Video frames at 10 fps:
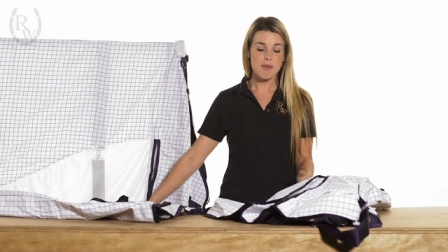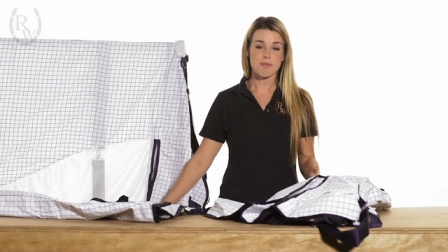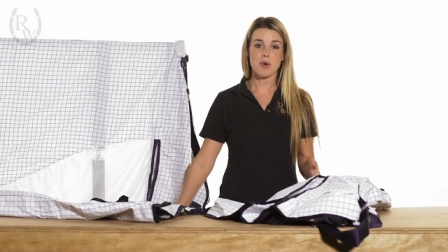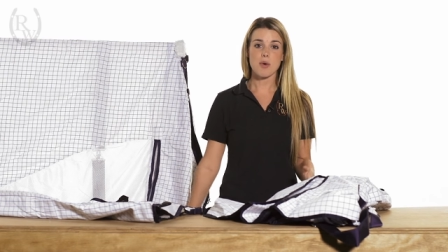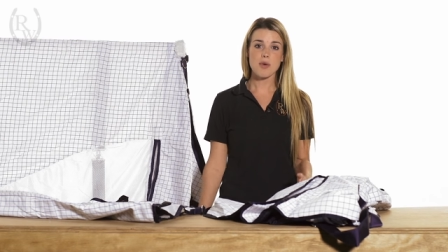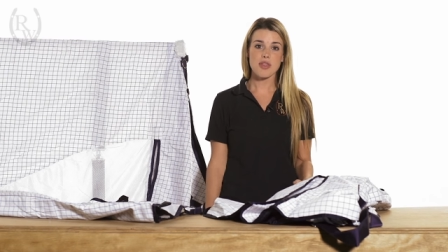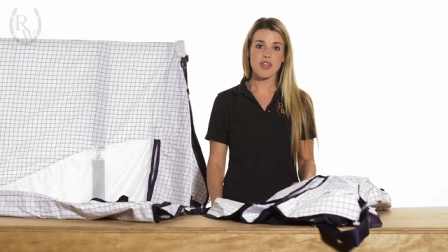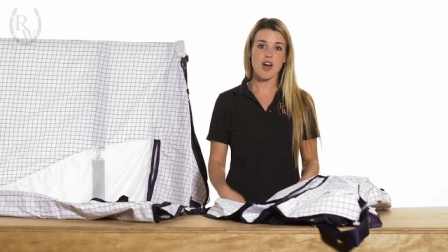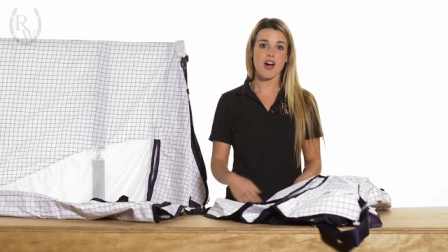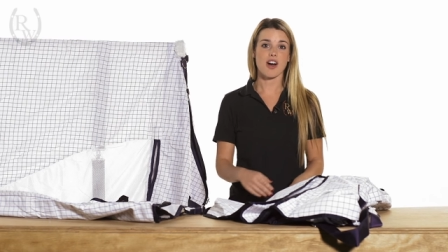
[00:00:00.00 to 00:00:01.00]
Both
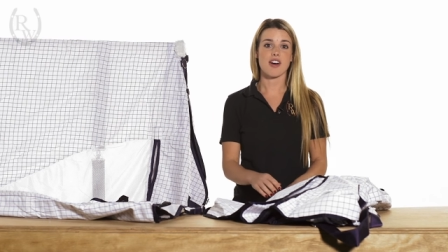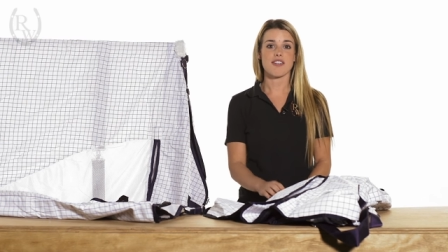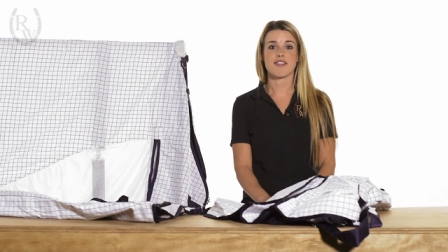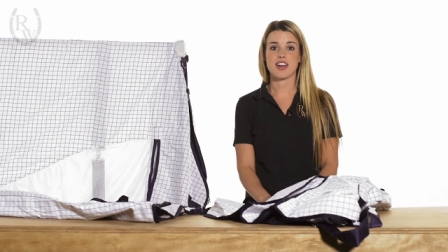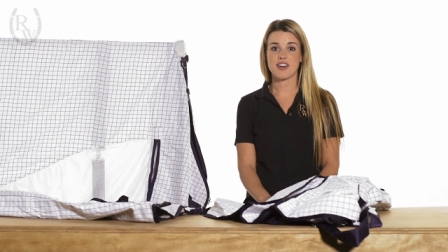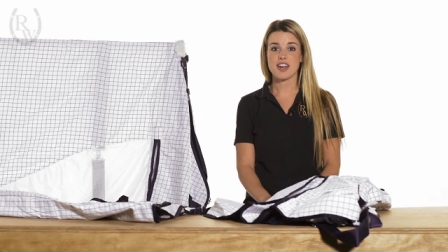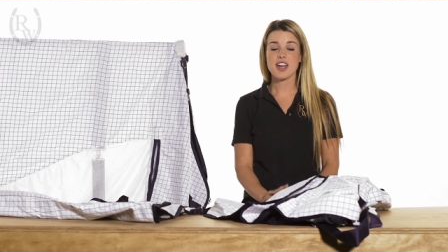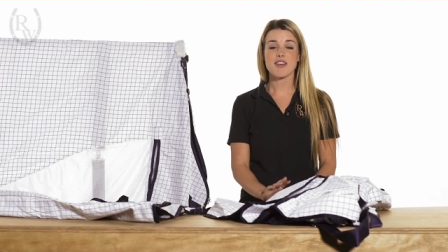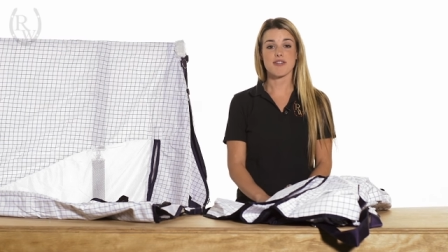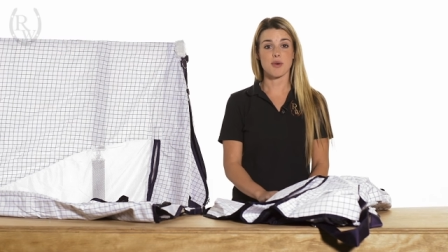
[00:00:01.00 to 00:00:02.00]
are very
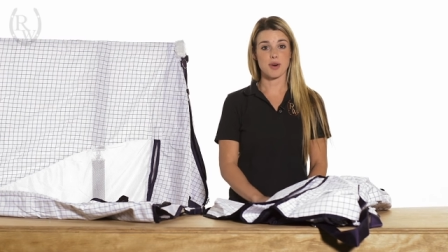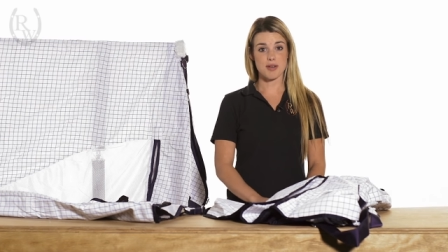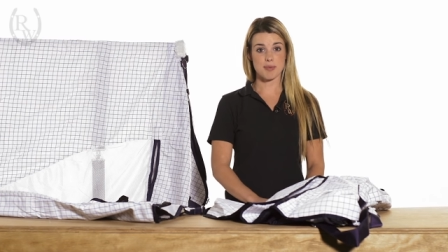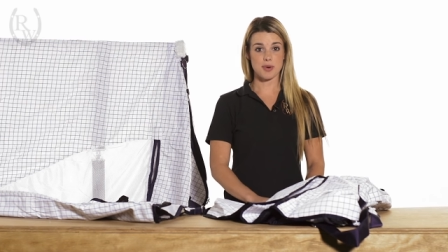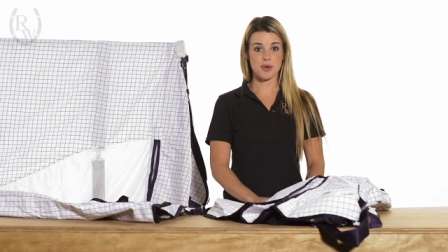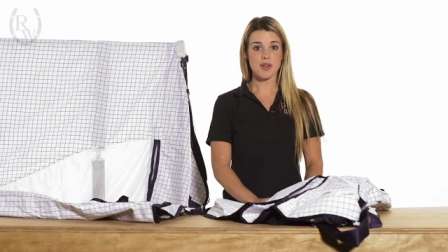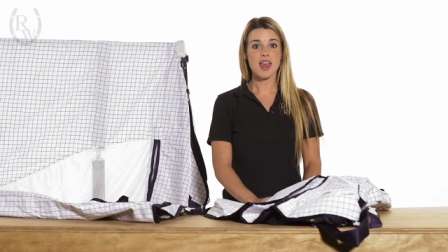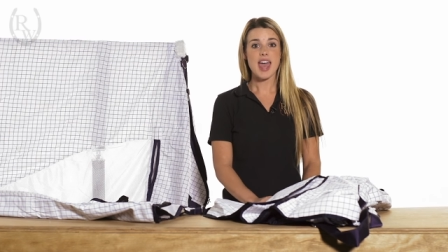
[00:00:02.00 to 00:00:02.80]
affordable,